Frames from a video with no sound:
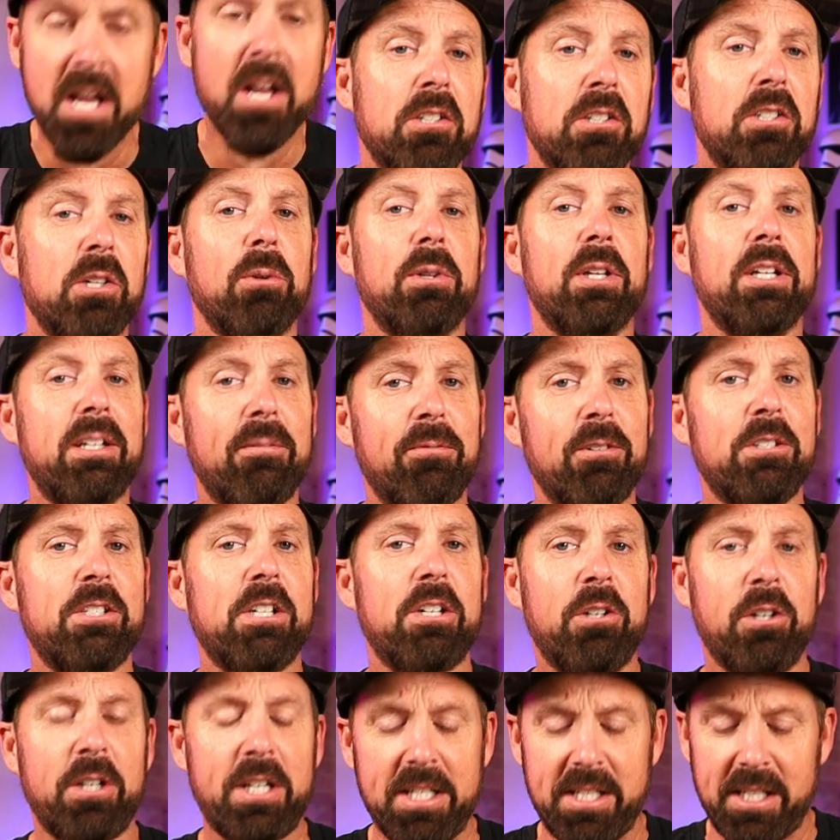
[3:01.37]
So the difference in
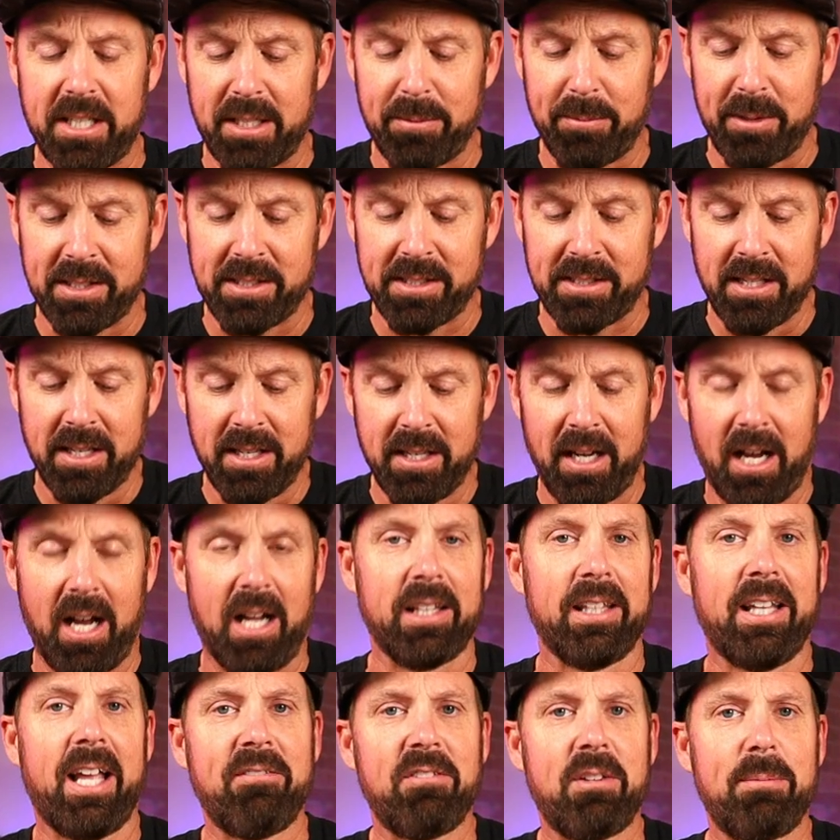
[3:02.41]
cooking time is
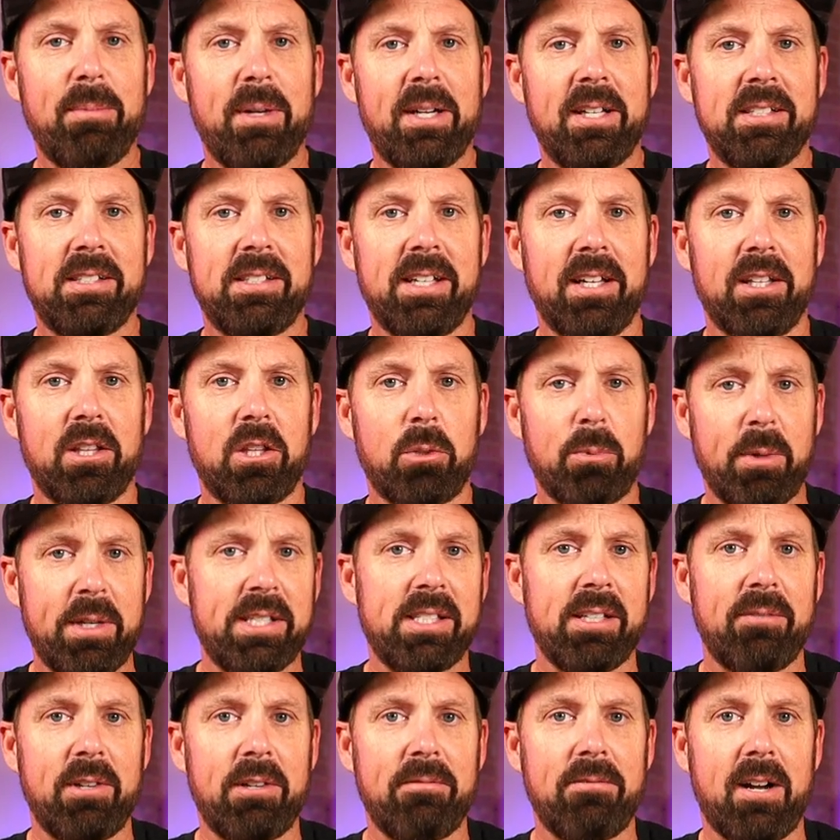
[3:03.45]
eleven minutes at three
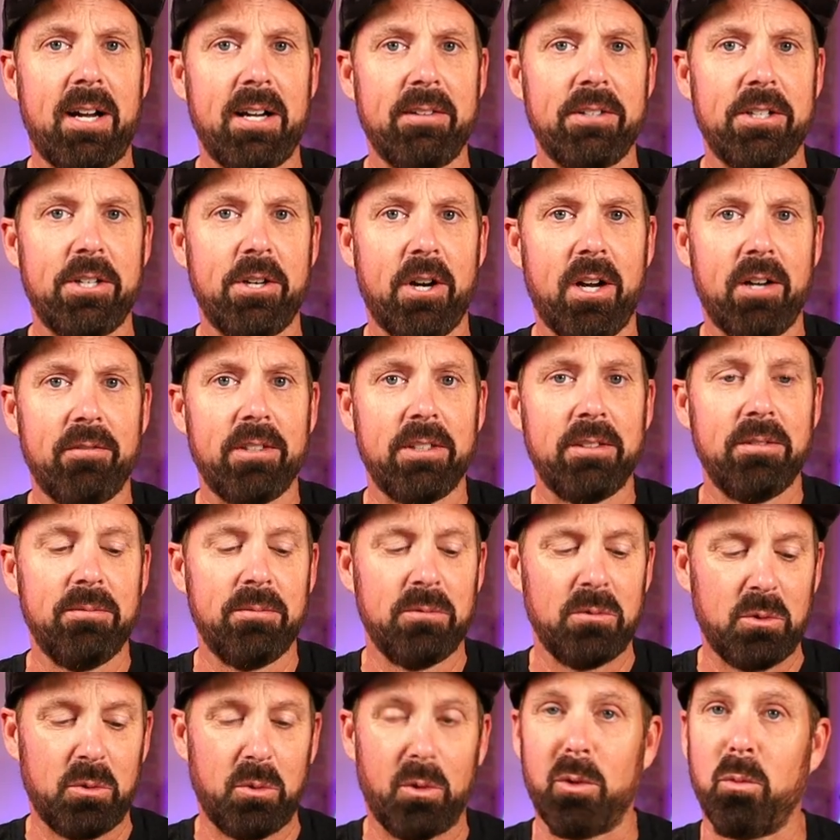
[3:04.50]
seventy-five in your oven
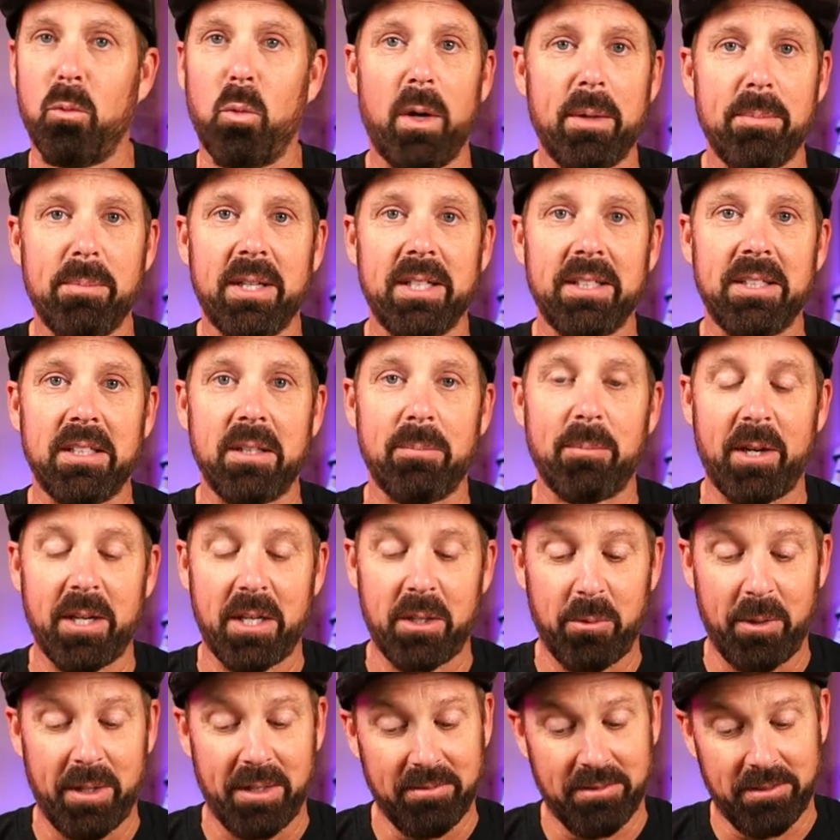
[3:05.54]
or one minute in the
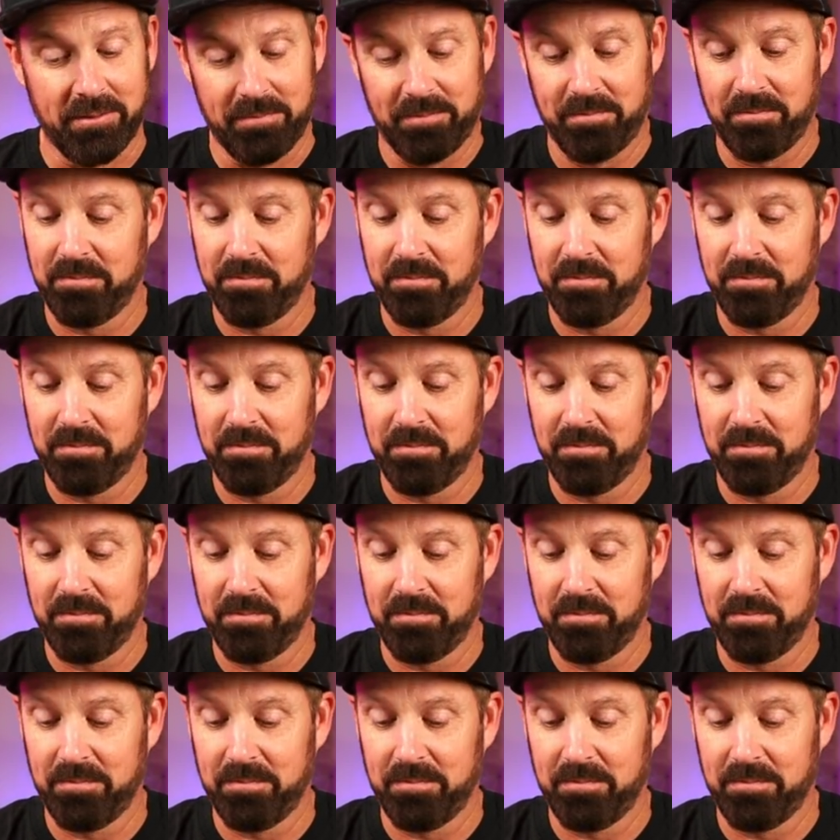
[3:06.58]
microwave.